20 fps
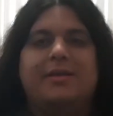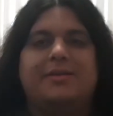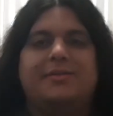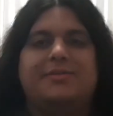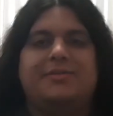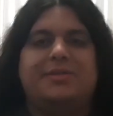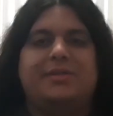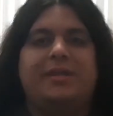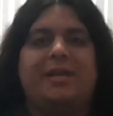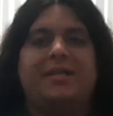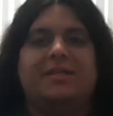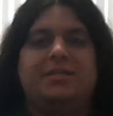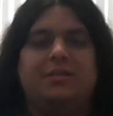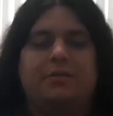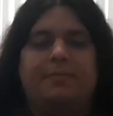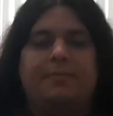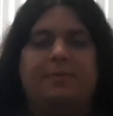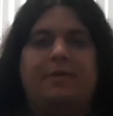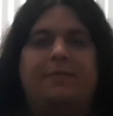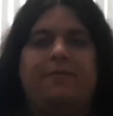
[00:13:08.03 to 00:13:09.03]
So that's
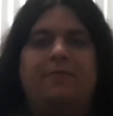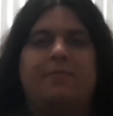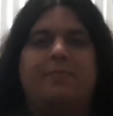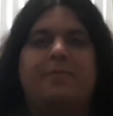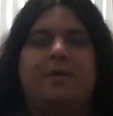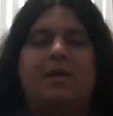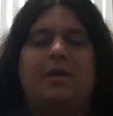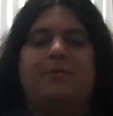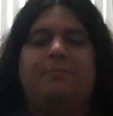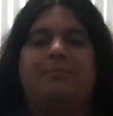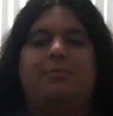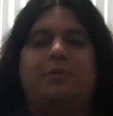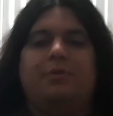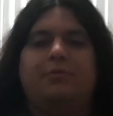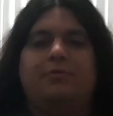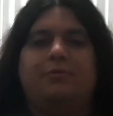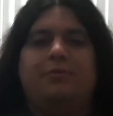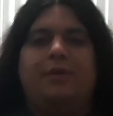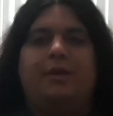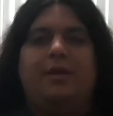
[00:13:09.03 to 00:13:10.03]
going to be it for my
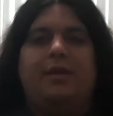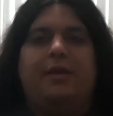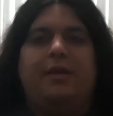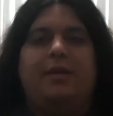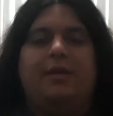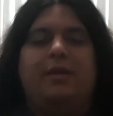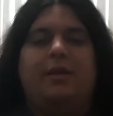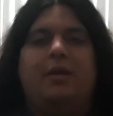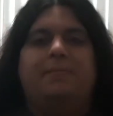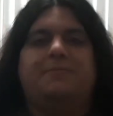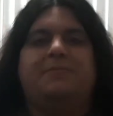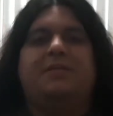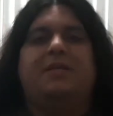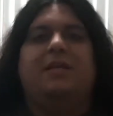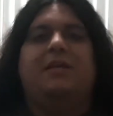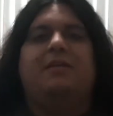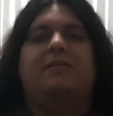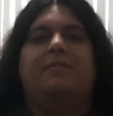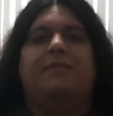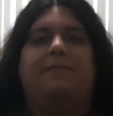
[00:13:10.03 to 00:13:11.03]
Blu-ray
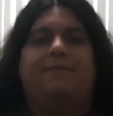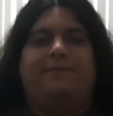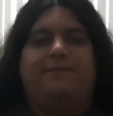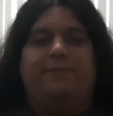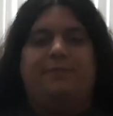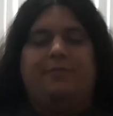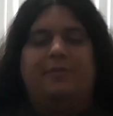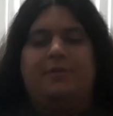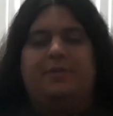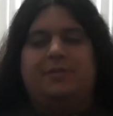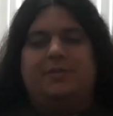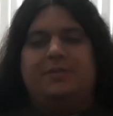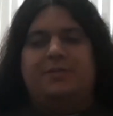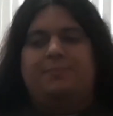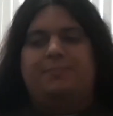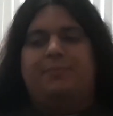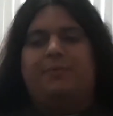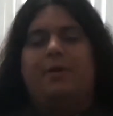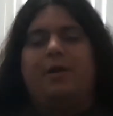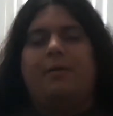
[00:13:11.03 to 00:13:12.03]
update. That is
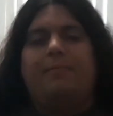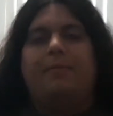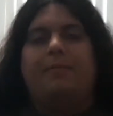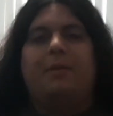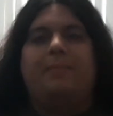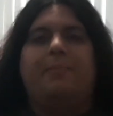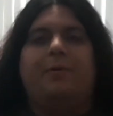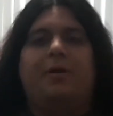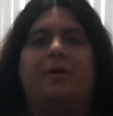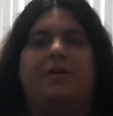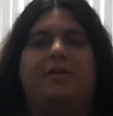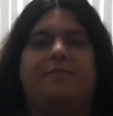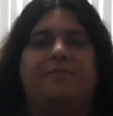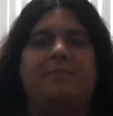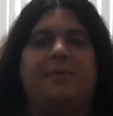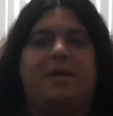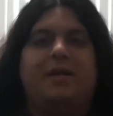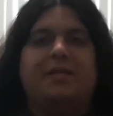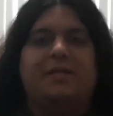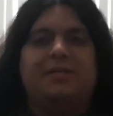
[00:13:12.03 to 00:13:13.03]
probably part of
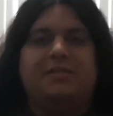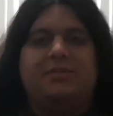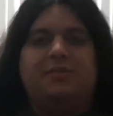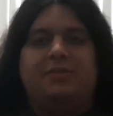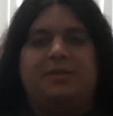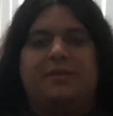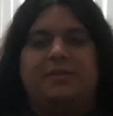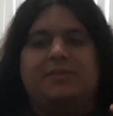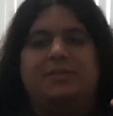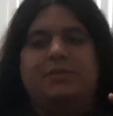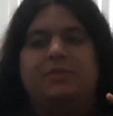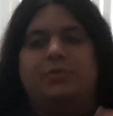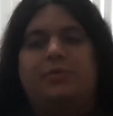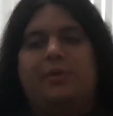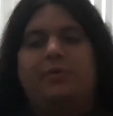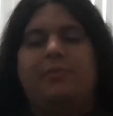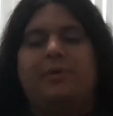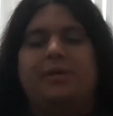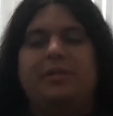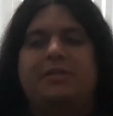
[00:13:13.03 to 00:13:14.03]
my
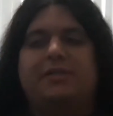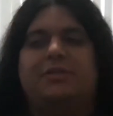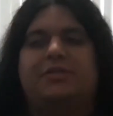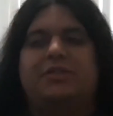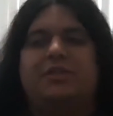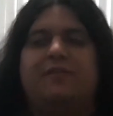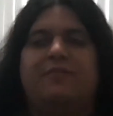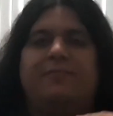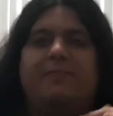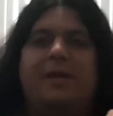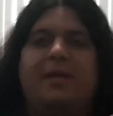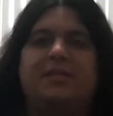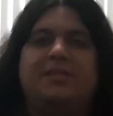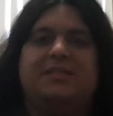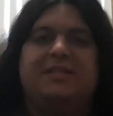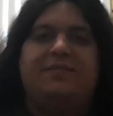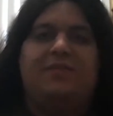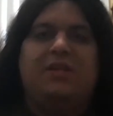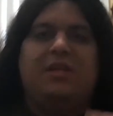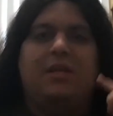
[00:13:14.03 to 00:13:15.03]
2021 edition of my
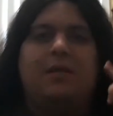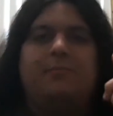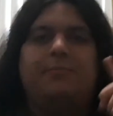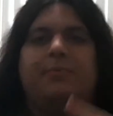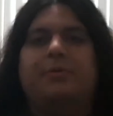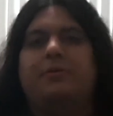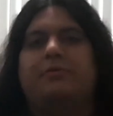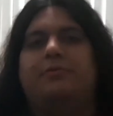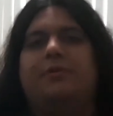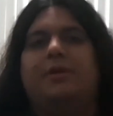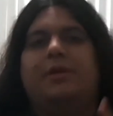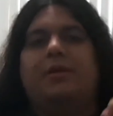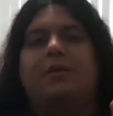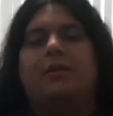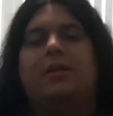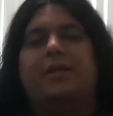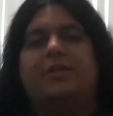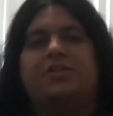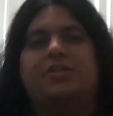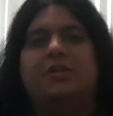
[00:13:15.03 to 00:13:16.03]
DVD and Blu-ray
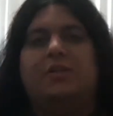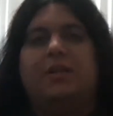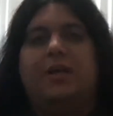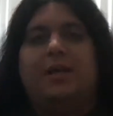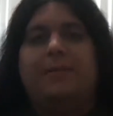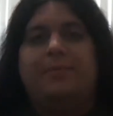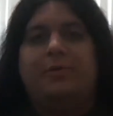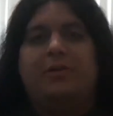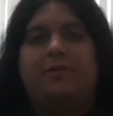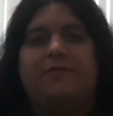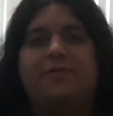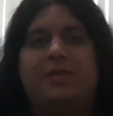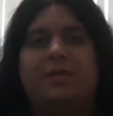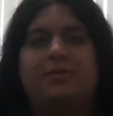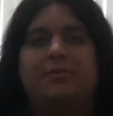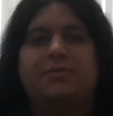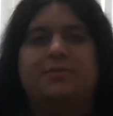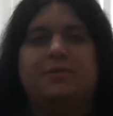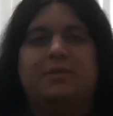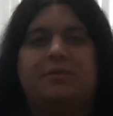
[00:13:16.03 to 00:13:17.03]
collection library
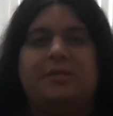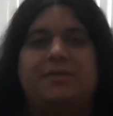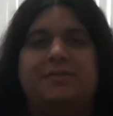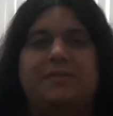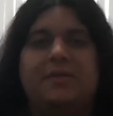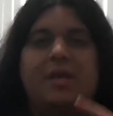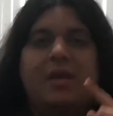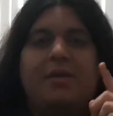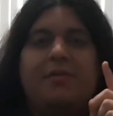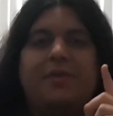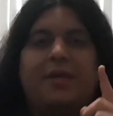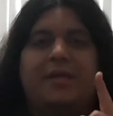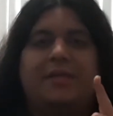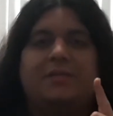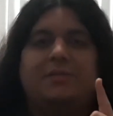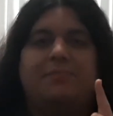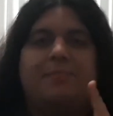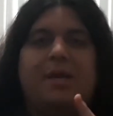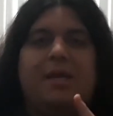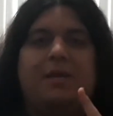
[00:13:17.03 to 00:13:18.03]
video series that
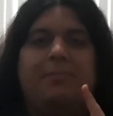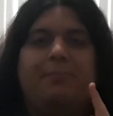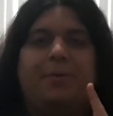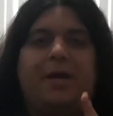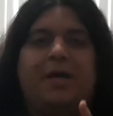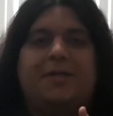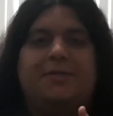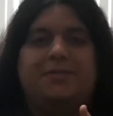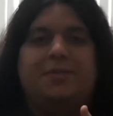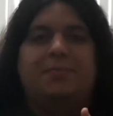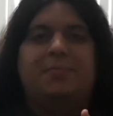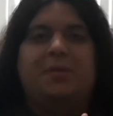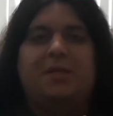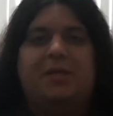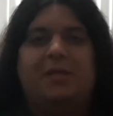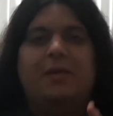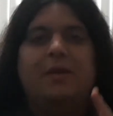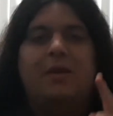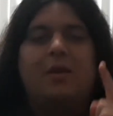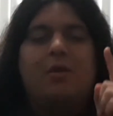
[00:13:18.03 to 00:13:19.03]
is made
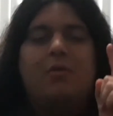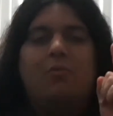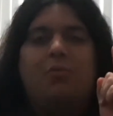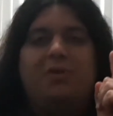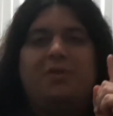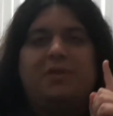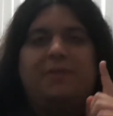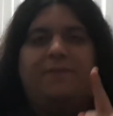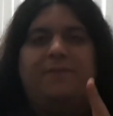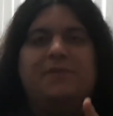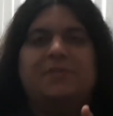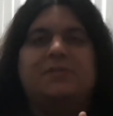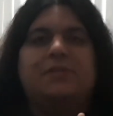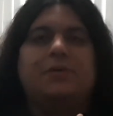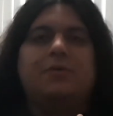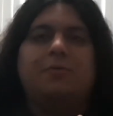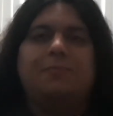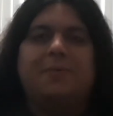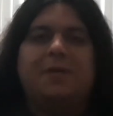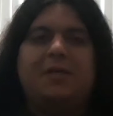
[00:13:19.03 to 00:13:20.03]
possibly with the
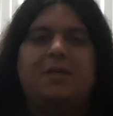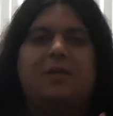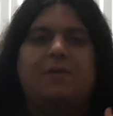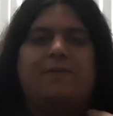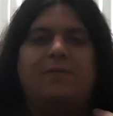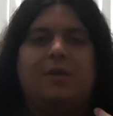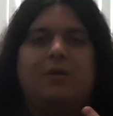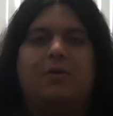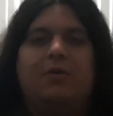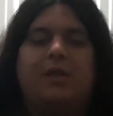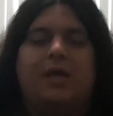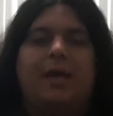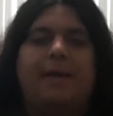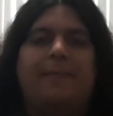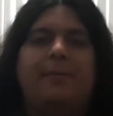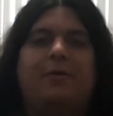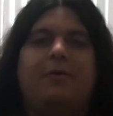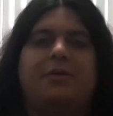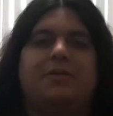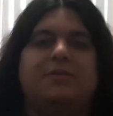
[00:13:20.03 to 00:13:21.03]
physical media video
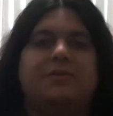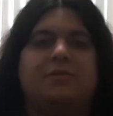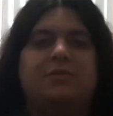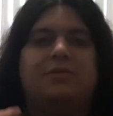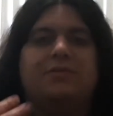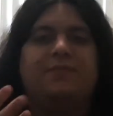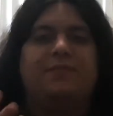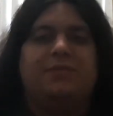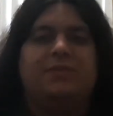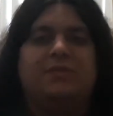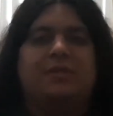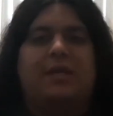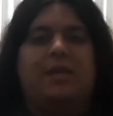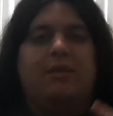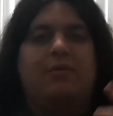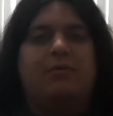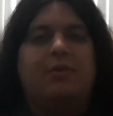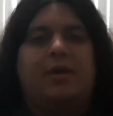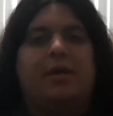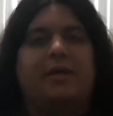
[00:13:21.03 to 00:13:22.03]
library series for today,
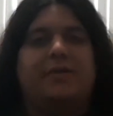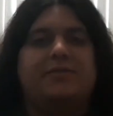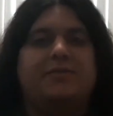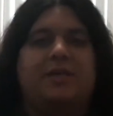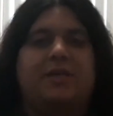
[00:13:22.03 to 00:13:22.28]
you guys.